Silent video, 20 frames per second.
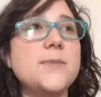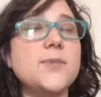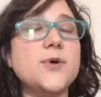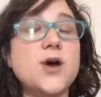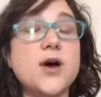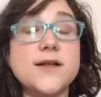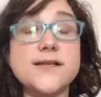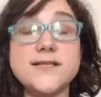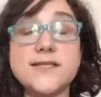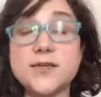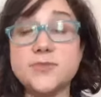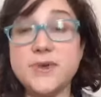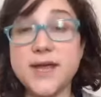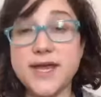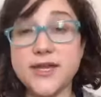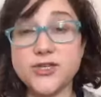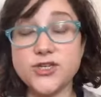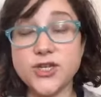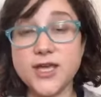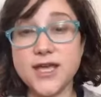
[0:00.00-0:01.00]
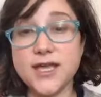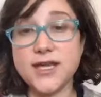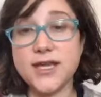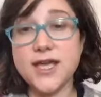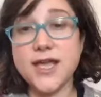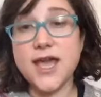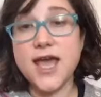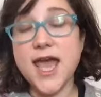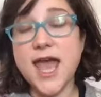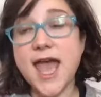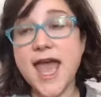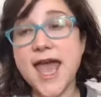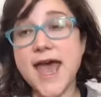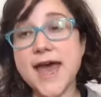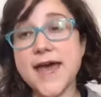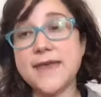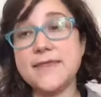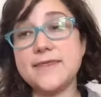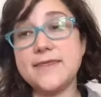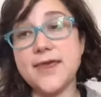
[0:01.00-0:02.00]
constipation,
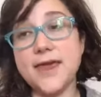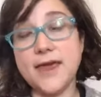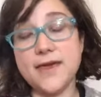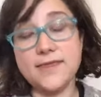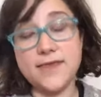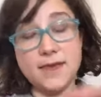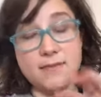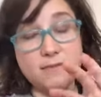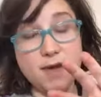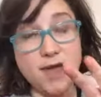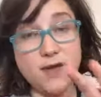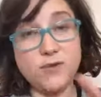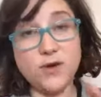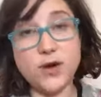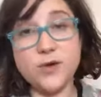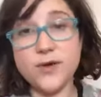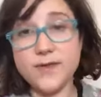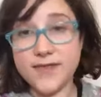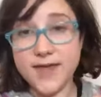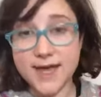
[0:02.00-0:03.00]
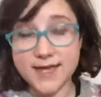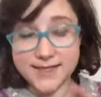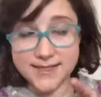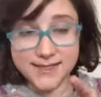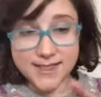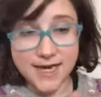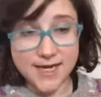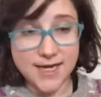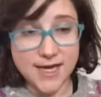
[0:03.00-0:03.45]
and they might work with that